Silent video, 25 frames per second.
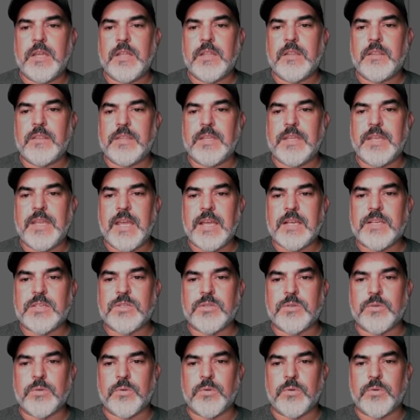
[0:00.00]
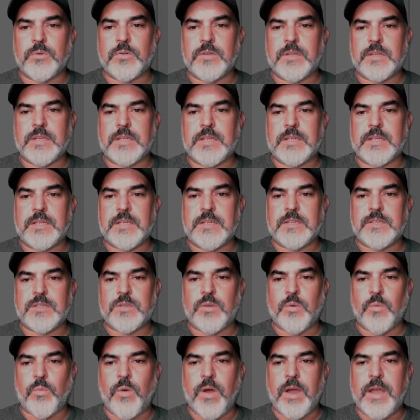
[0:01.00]
The next tool is
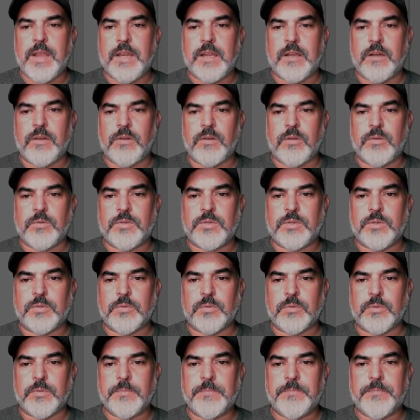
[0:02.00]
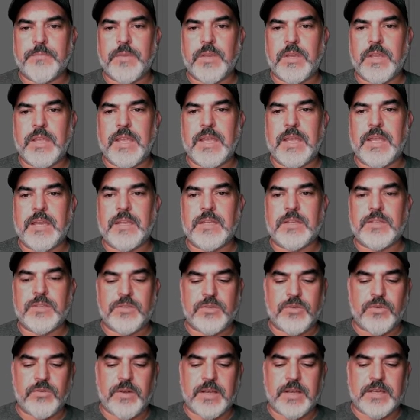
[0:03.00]
the white arrow tool, and its
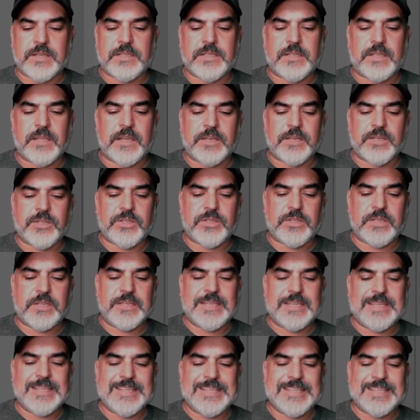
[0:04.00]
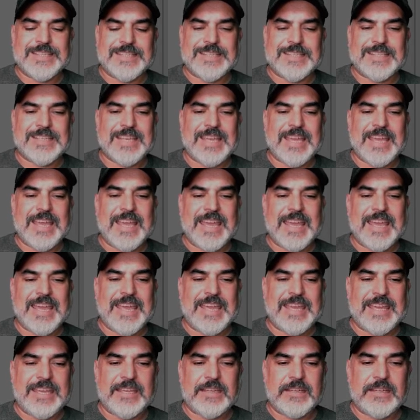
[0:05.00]
direct selection is
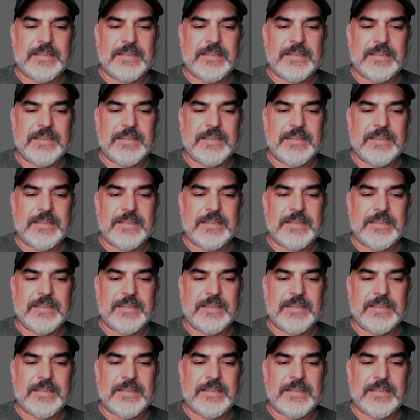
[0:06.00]
A.